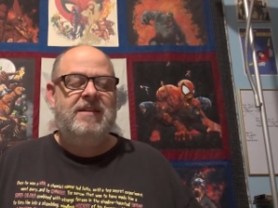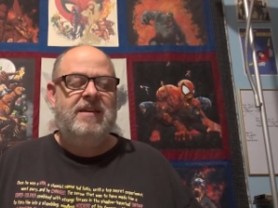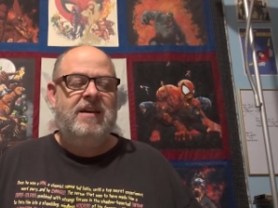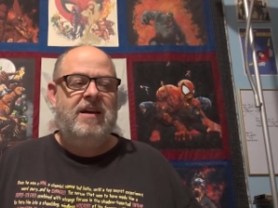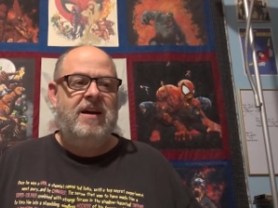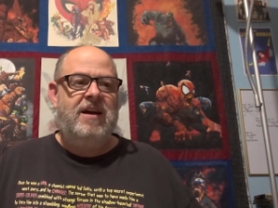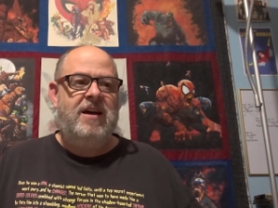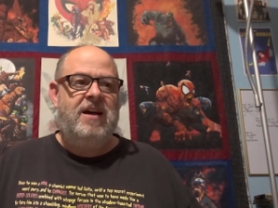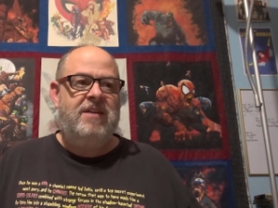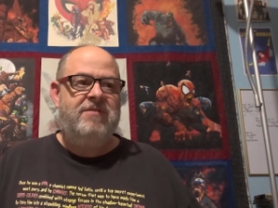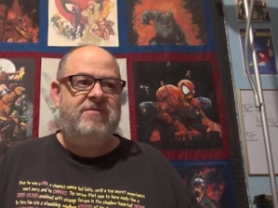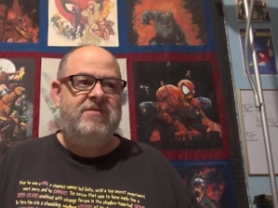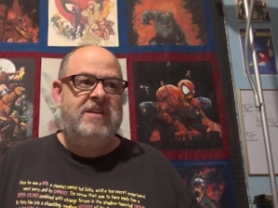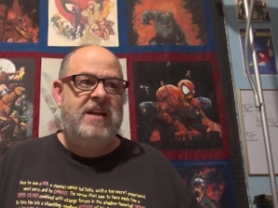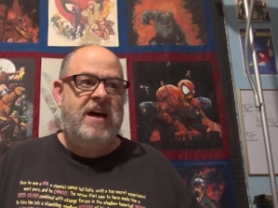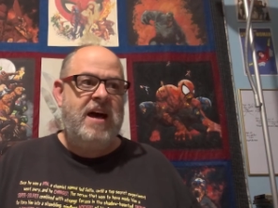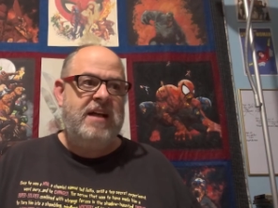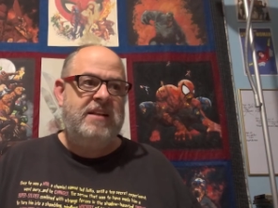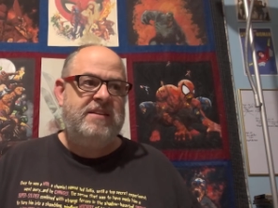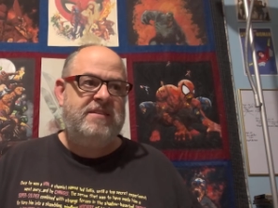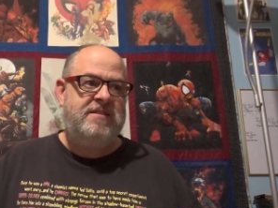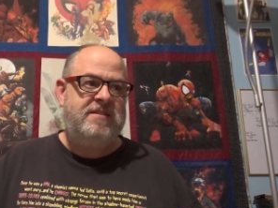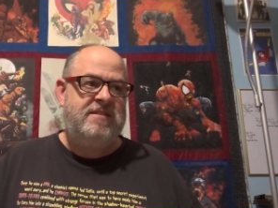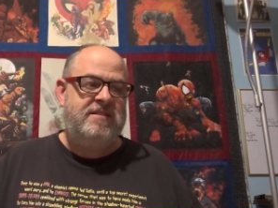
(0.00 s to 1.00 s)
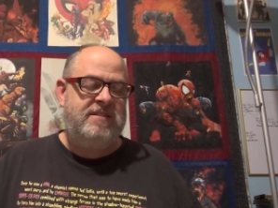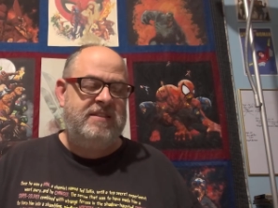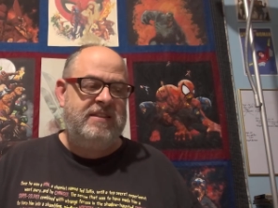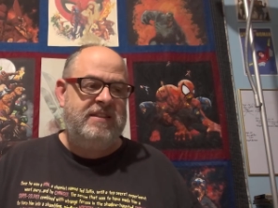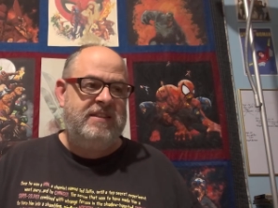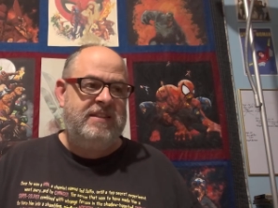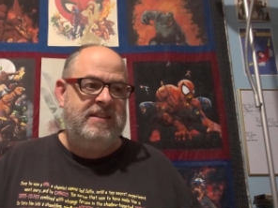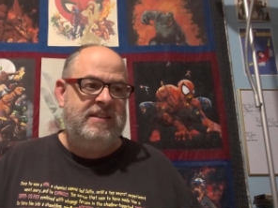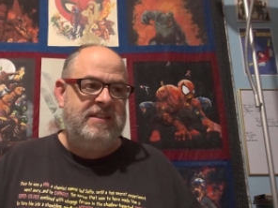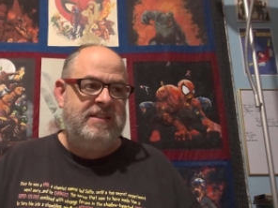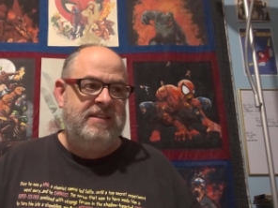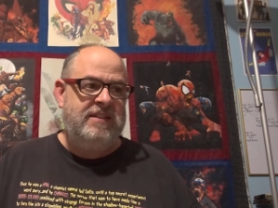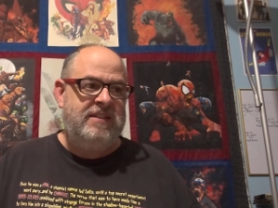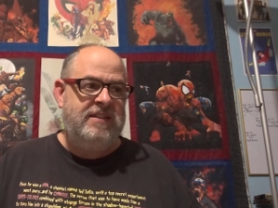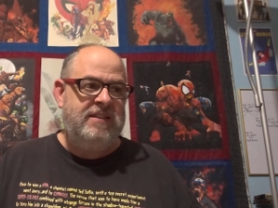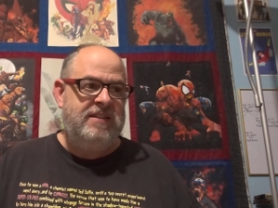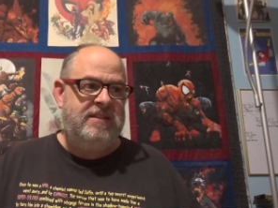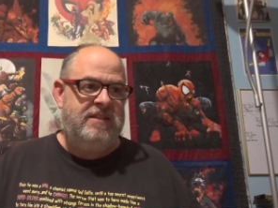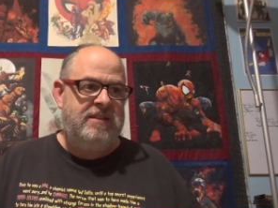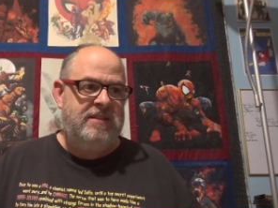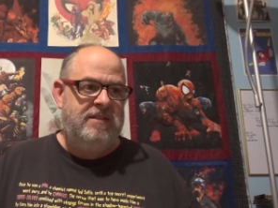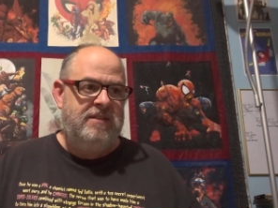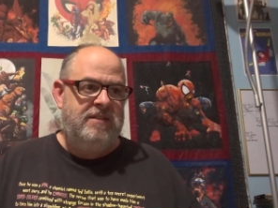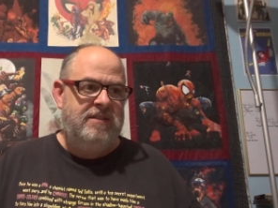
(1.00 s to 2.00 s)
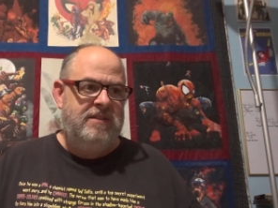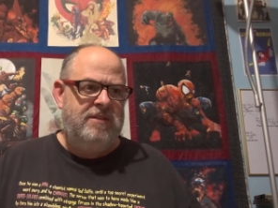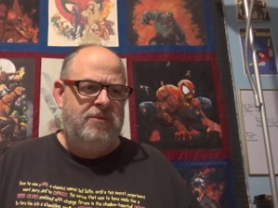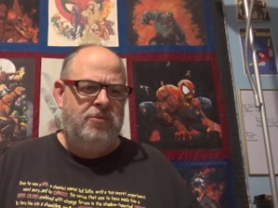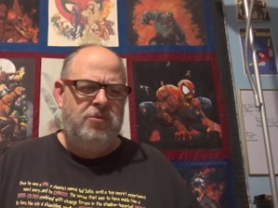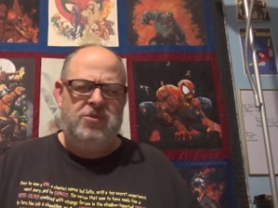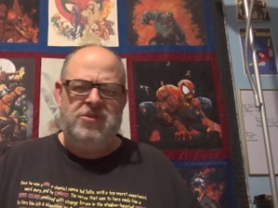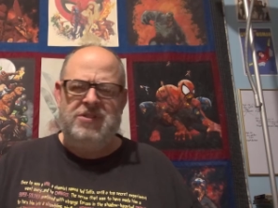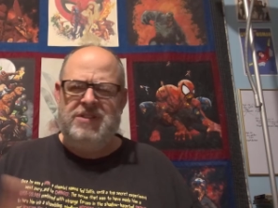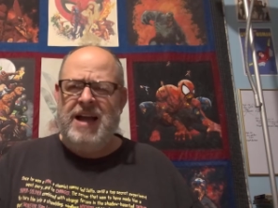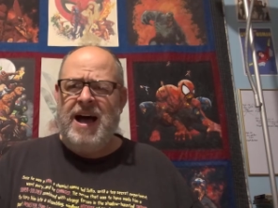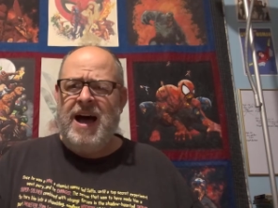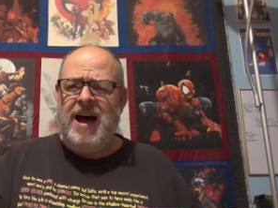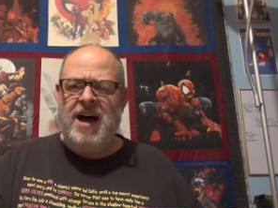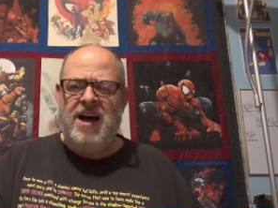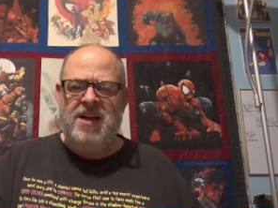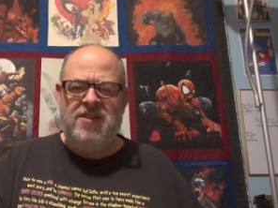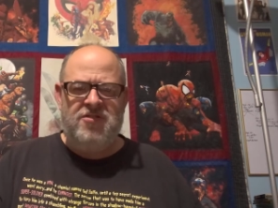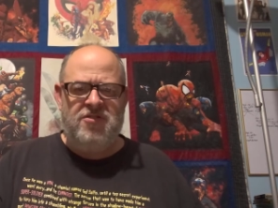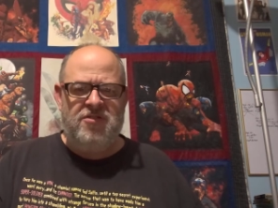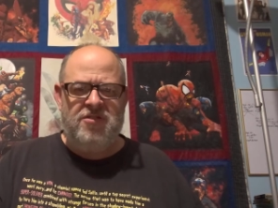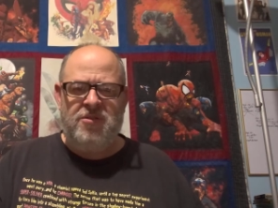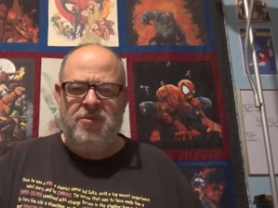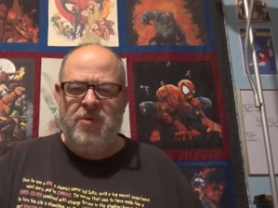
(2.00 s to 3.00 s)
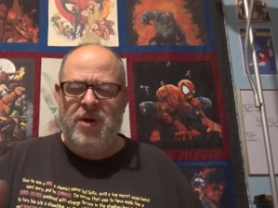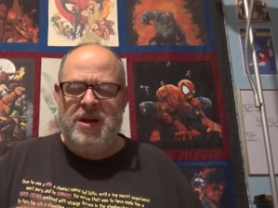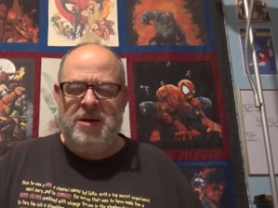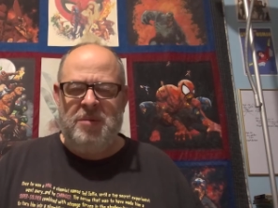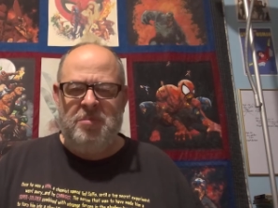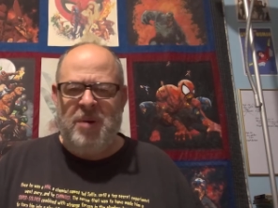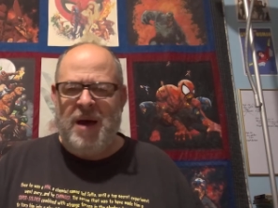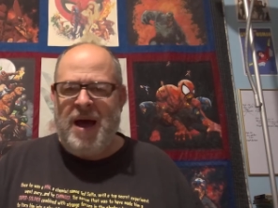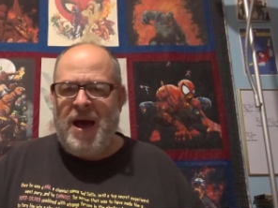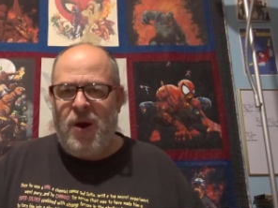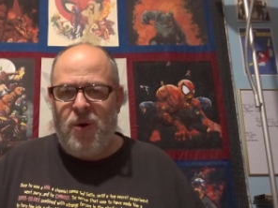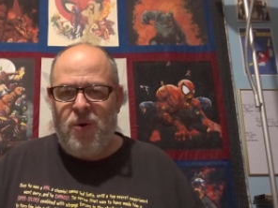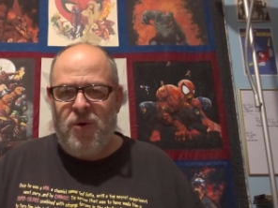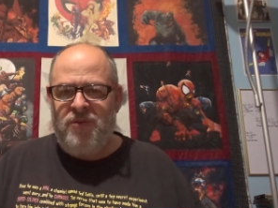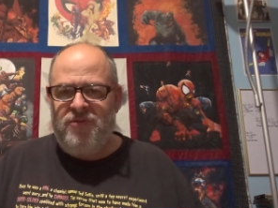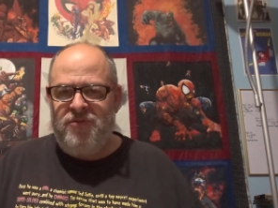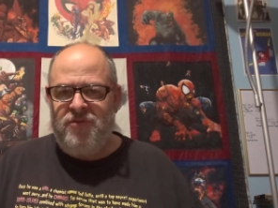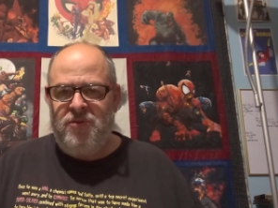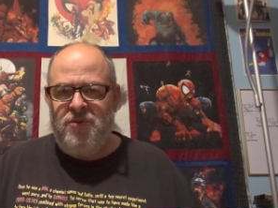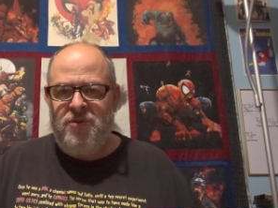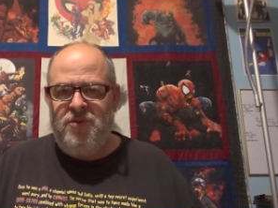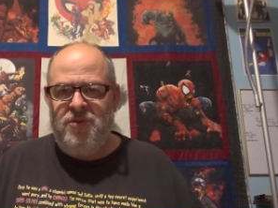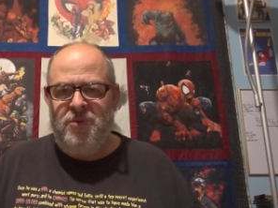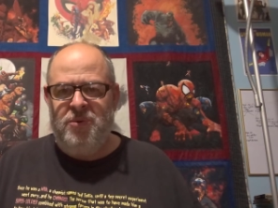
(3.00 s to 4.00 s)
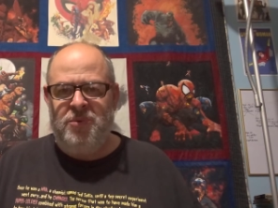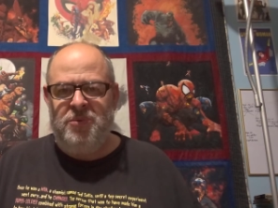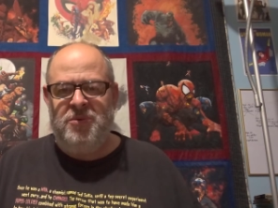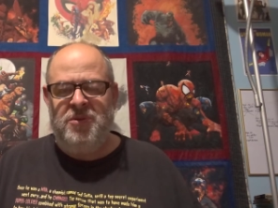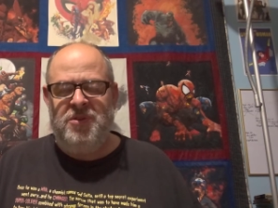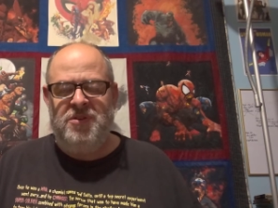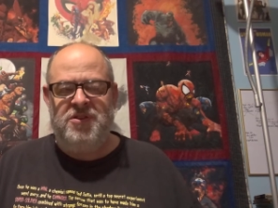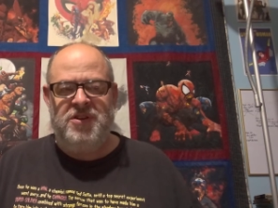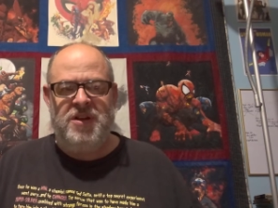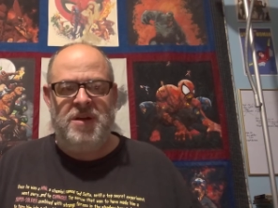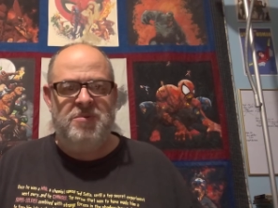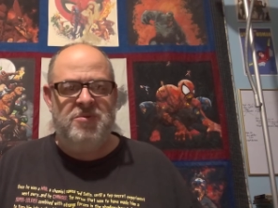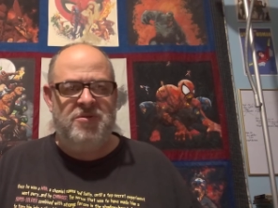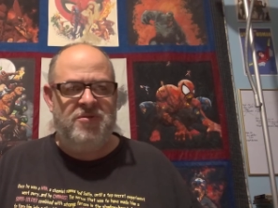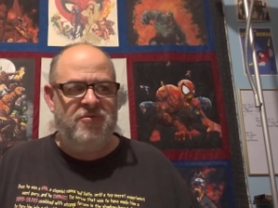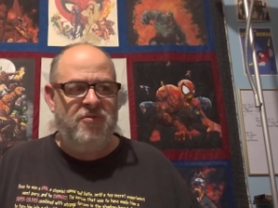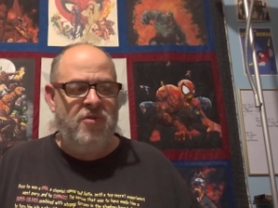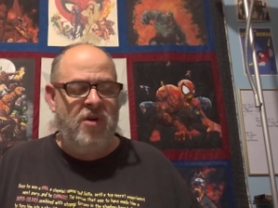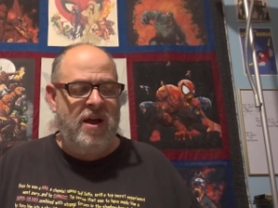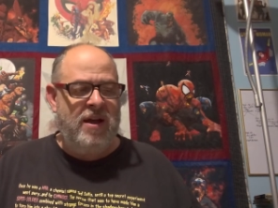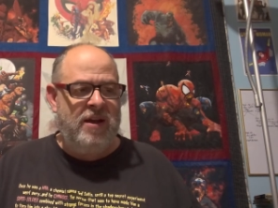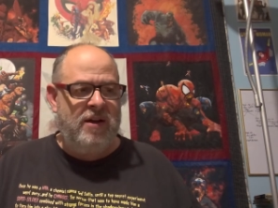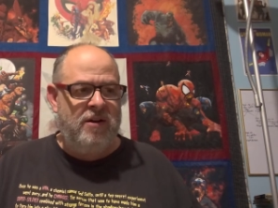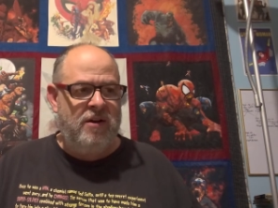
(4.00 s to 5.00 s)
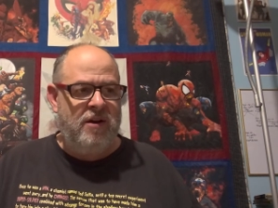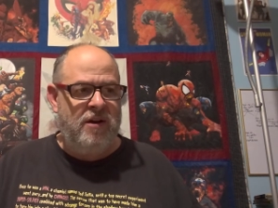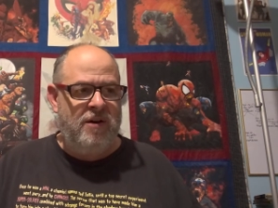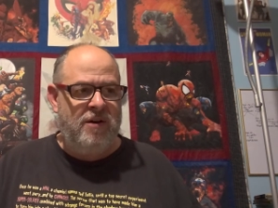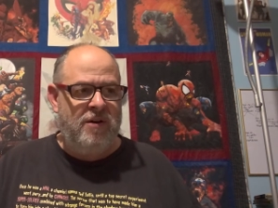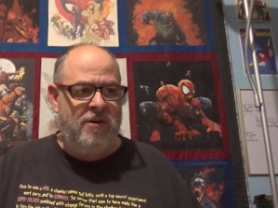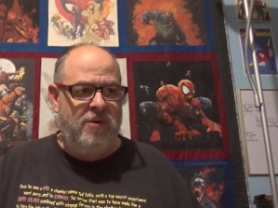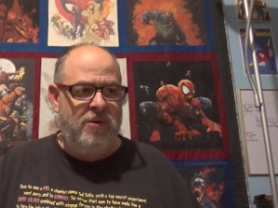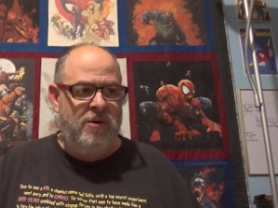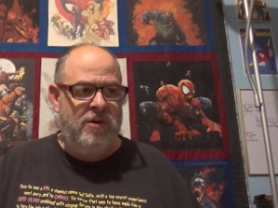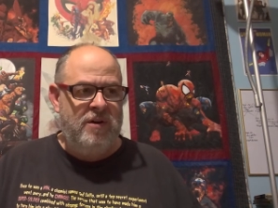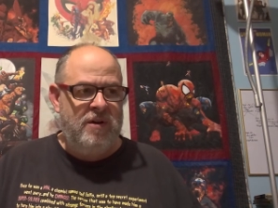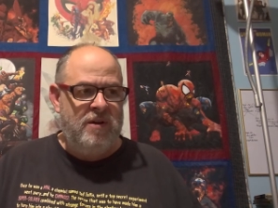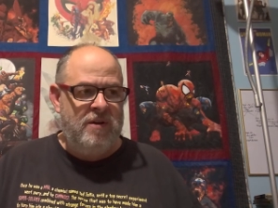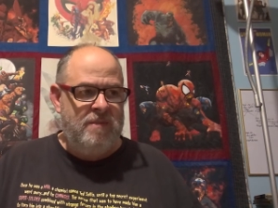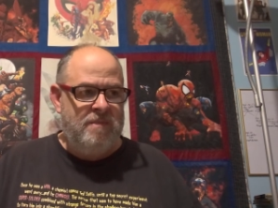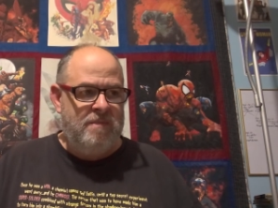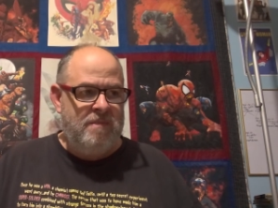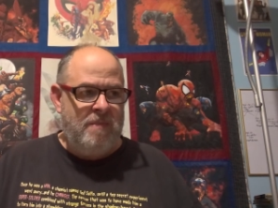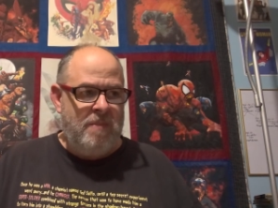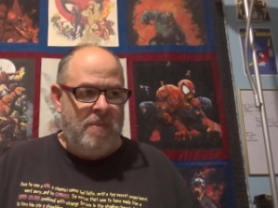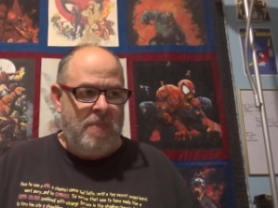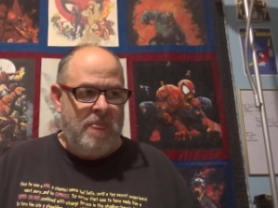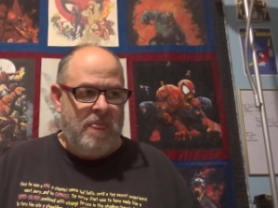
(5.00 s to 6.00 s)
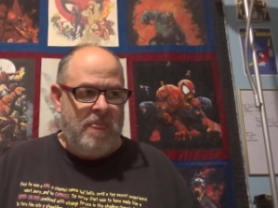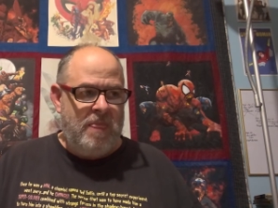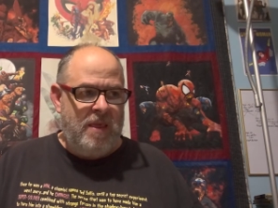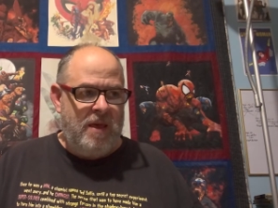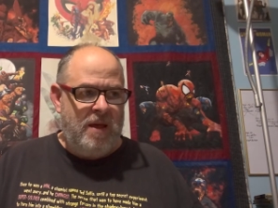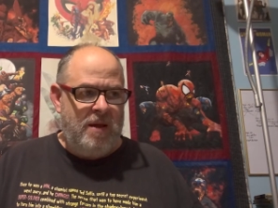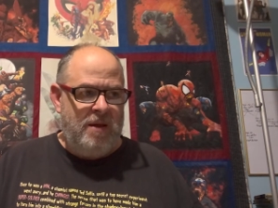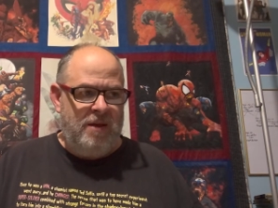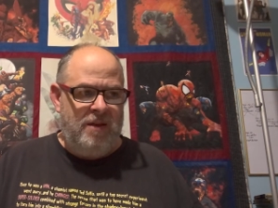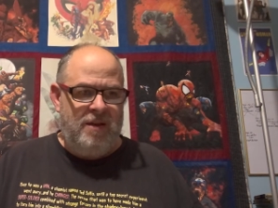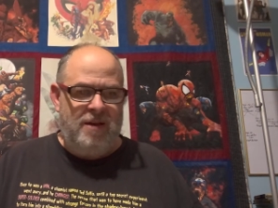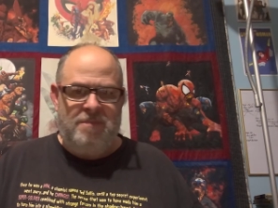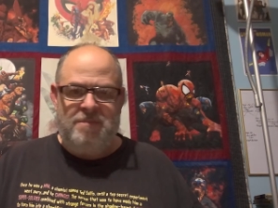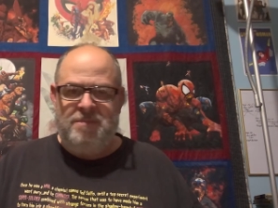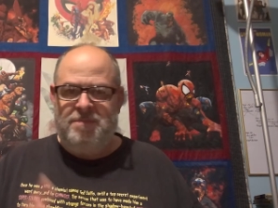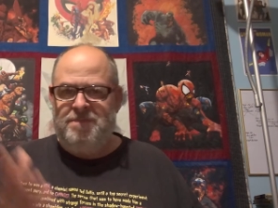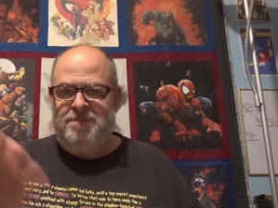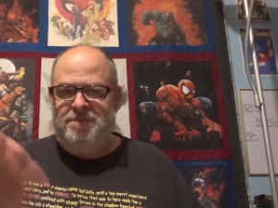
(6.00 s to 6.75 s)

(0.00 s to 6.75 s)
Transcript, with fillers: i've not seen there's oz the great and powerful the one with james franco uh,